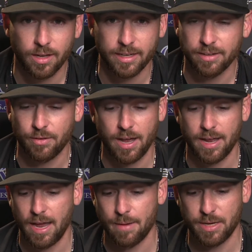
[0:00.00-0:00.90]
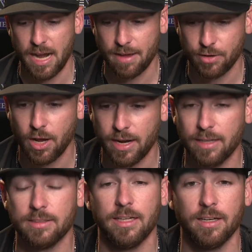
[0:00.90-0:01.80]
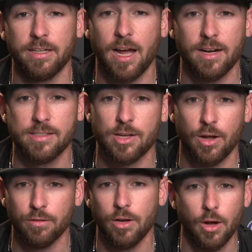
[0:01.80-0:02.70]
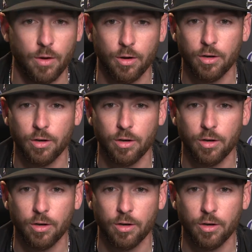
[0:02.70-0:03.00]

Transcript: like if I, I mean, I've gone out there and Yadi's called 0